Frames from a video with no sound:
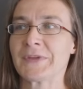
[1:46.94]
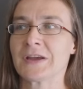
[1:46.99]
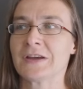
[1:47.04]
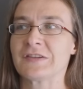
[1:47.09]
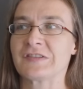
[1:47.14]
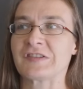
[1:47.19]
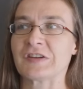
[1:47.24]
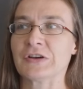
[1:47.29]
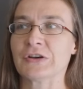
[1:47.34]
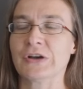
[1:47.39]

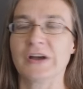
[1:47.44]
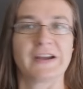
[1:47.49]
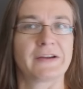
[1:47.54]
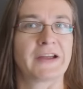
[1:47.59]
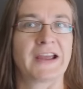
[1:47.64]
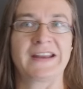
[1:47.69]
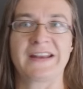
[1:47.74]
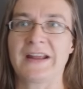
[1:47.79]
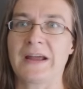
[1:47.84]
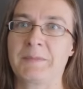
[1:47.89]
So I
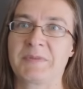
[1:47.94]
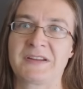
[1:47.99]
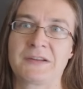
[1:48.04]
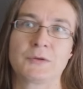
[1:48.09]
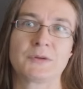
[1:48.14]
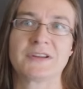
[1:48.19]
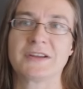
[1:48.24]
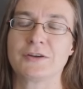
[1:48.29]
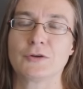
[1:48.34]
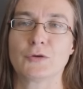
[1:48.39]
had
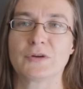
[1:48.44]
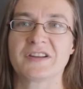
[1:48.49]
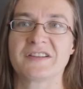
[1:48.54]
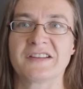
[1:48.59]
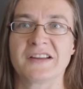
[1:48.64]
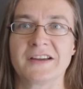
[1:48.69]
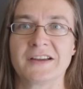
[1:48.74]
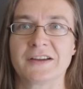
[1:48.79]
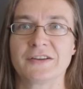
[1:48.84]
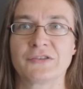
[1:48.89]
absolutely no
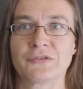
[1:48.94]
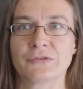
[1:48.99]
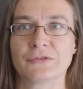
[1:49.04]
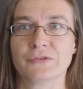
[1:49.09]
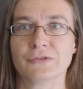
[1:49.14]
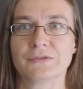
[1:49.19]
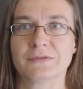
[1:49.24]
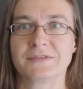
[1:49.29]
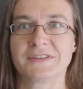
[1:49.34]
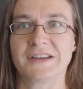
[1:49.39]
desire
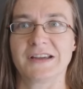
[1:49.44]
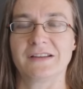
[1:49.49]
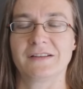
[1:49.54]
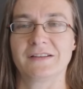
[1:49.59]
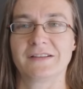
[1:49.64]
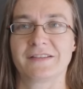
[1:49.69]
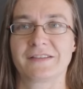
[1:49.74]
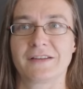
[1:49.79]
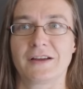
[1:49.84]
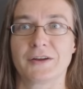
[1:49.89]
to
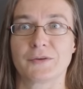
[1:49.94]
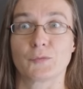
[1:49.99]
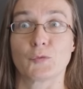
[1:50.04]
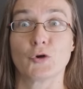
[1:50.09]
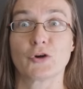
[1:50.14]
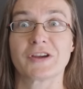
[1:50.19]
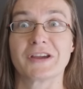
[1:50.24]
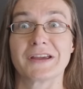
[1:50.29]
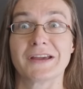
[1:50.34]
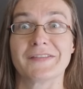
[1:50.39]
yeah, start
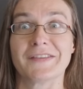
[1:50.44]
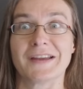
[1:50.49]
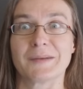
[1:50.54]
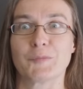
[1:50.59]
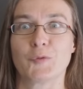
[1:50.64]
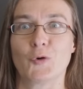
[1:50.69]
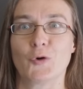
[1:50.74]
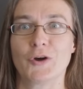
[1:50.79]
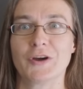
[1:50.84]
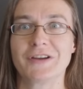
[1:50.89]
working at
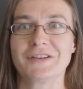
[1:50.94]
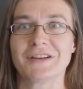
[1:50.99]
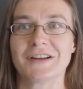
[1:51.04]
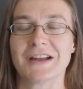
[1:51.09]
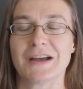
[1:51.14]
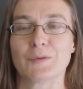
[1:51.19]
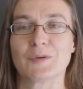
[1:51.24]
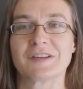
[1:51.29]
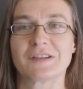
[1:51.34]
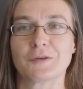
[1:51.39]
that point, and
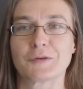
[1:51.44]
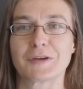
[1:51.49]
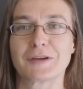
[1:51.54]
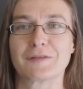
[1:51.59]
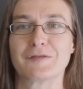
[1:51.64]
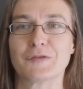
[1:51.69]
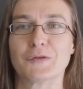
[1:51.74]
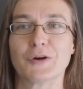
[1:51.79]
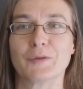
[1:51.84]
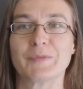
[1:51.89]
I was looking
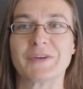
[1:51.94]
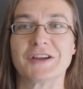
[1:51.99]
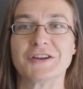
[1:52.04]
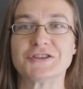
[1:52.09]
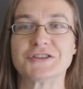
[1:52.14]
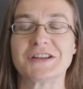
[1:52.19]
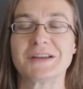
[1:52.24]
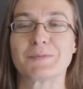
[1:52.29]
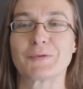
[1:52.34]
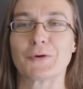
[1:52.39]
for a
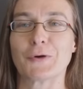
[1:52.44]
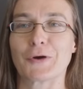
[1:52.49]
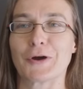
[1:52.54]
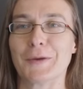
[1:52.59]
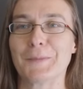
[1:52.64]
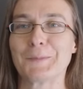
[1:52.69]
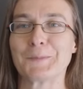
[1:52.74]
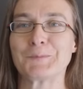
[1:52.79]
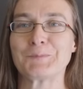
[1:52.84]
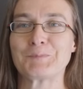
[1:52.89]
PhD
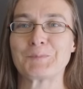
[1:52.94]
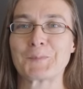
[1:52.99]
program.